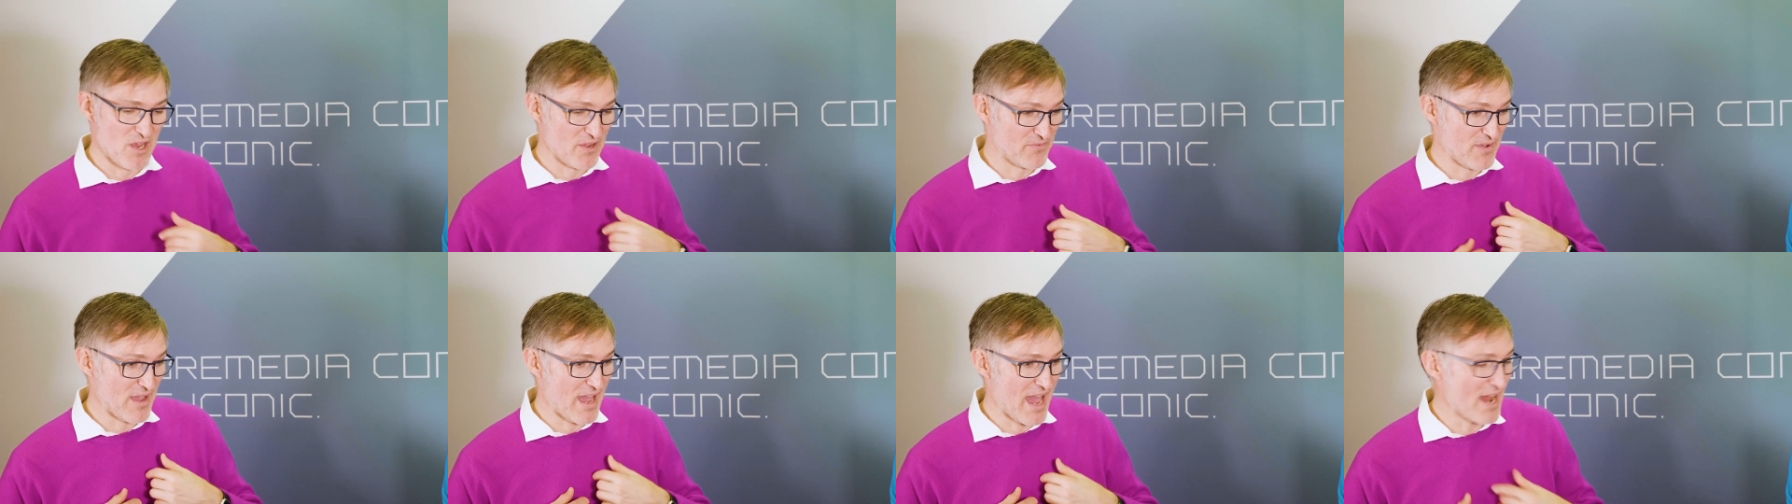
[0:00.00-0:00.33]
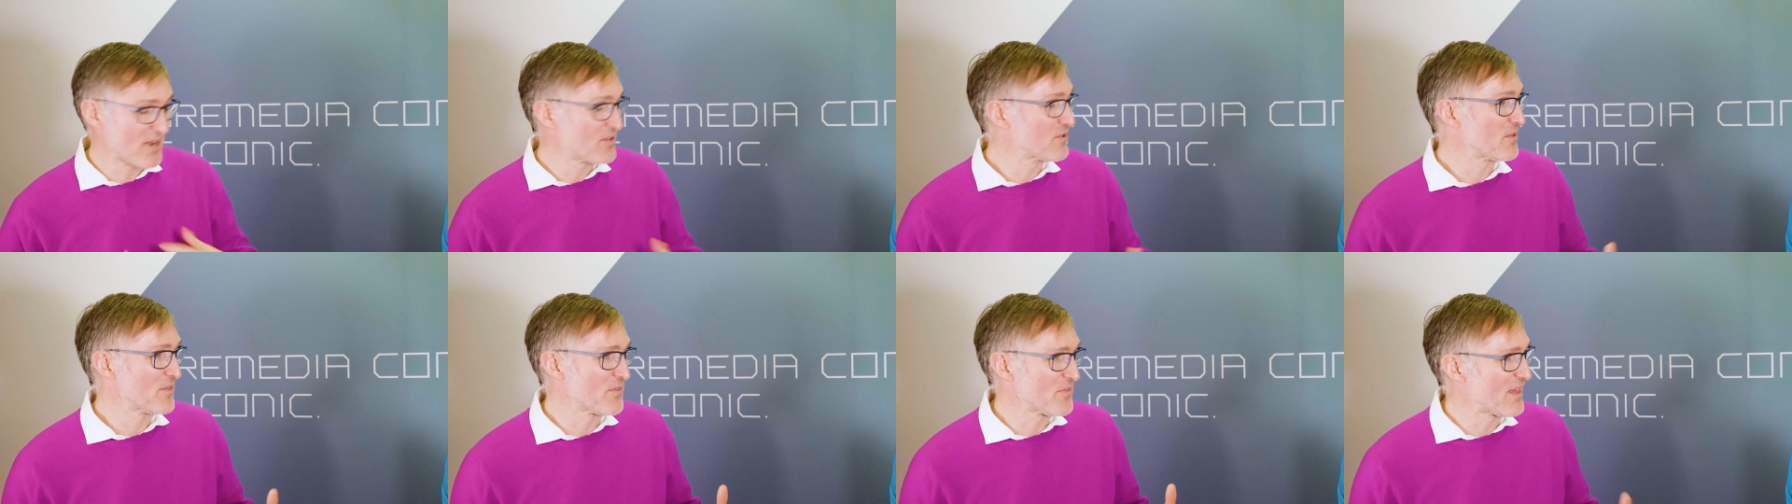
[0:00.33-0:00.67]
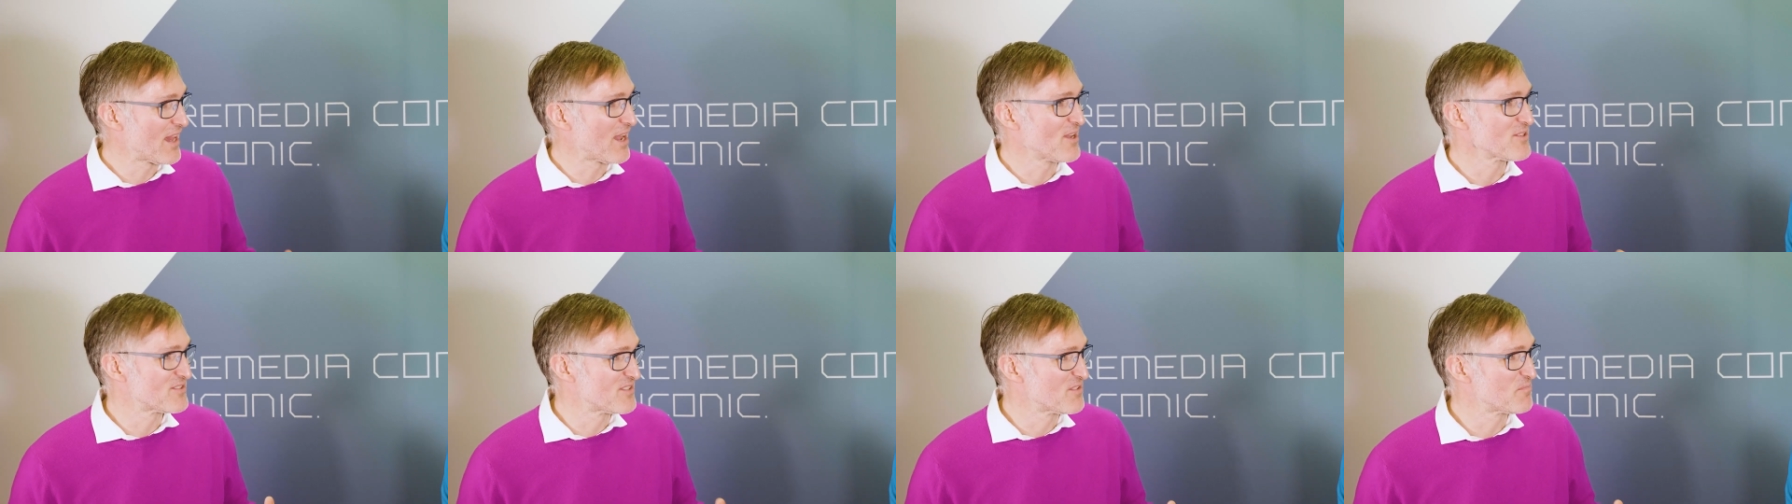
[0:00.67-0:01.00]
we have hundreds
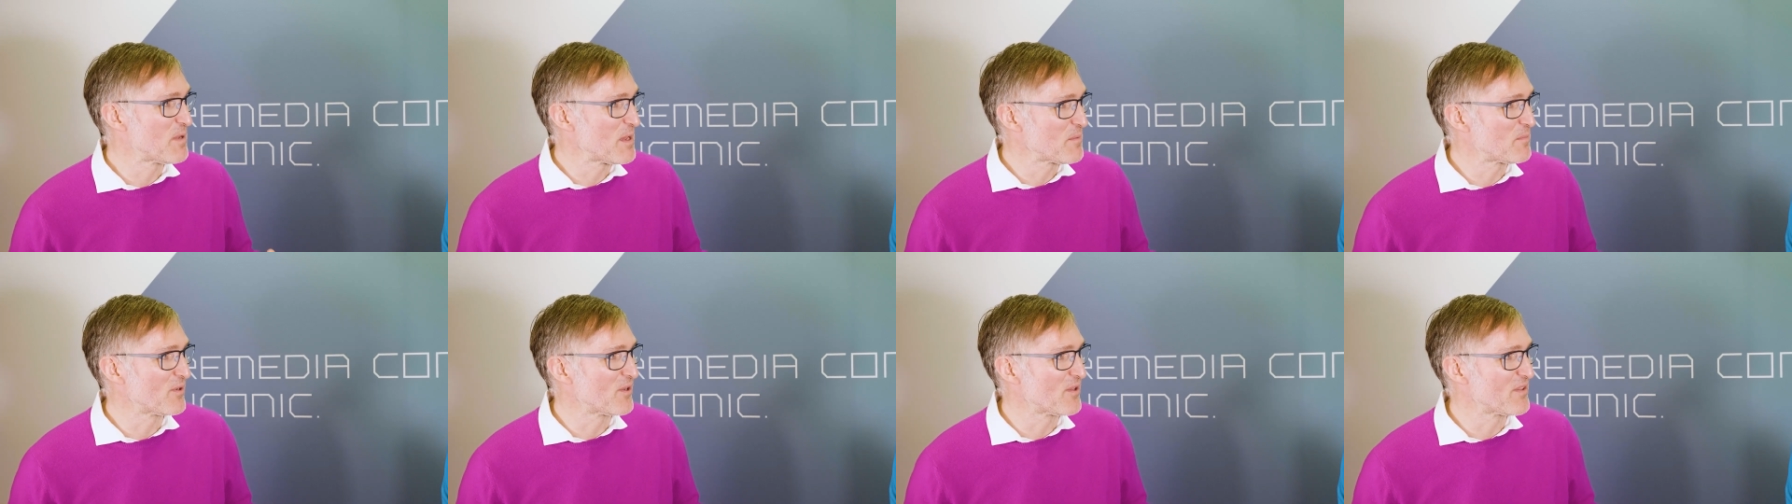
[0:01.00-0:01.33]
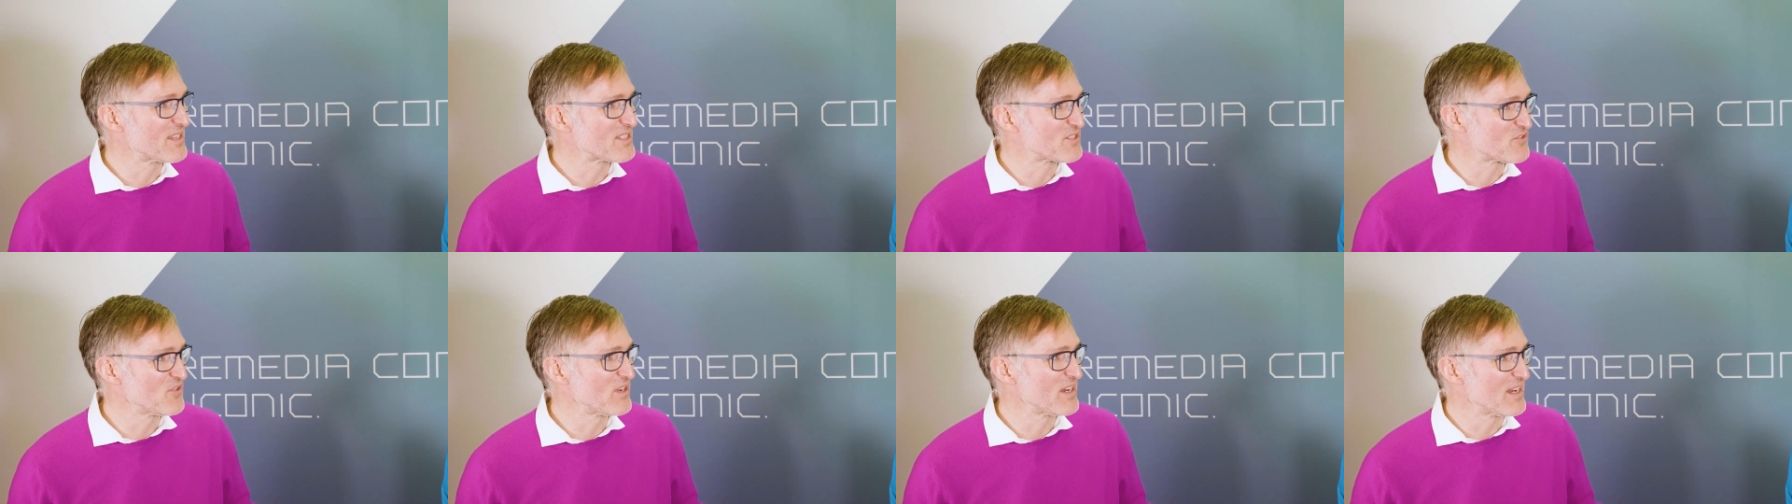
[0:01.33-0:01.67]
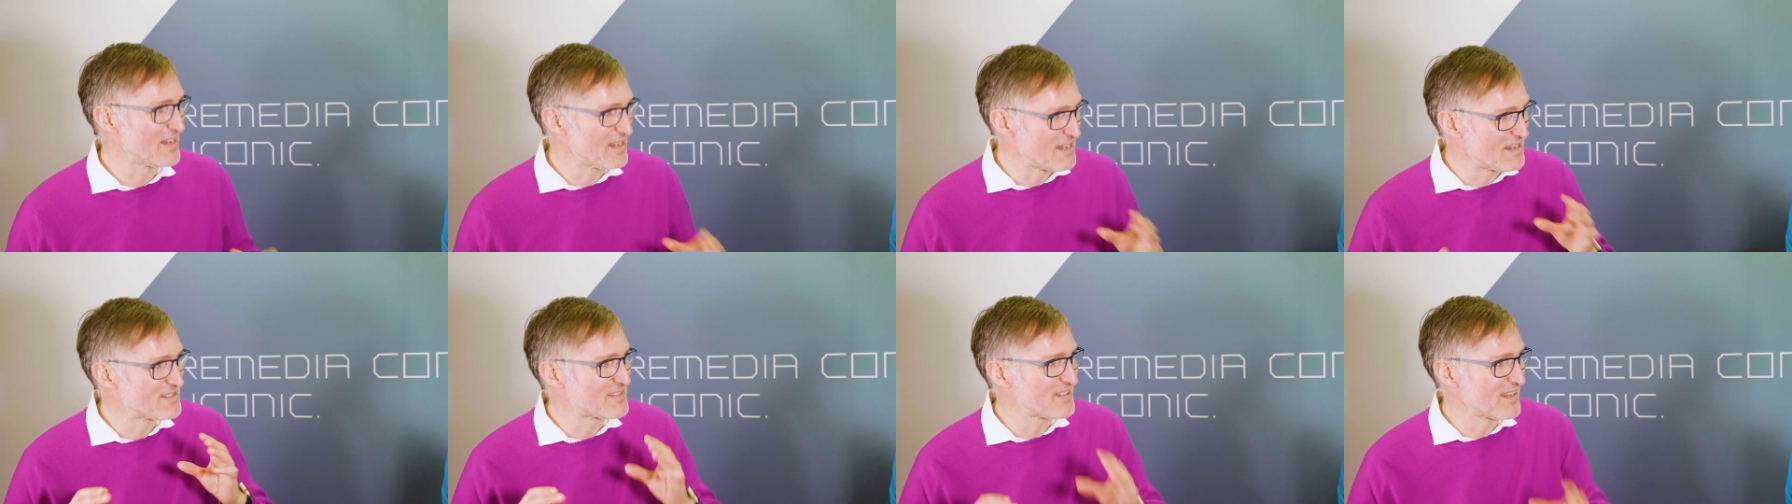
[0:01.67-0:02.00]
and thousands of people on the street
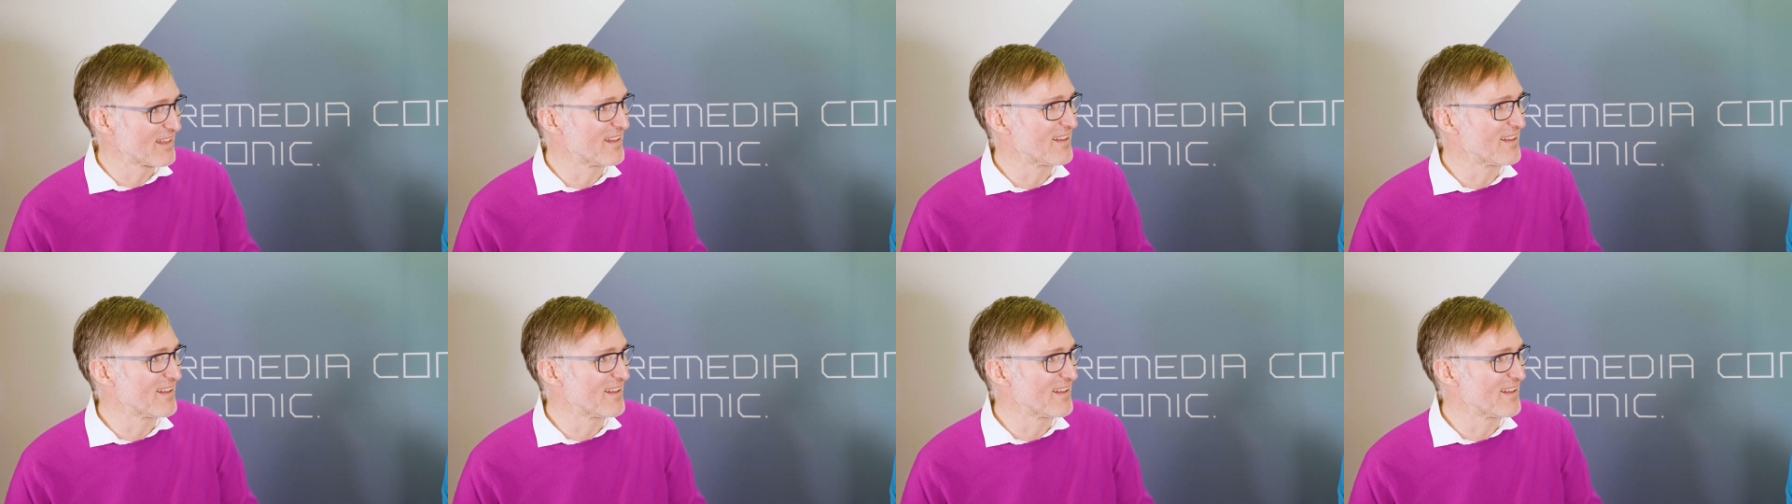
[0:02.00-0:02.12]
street in a yeah.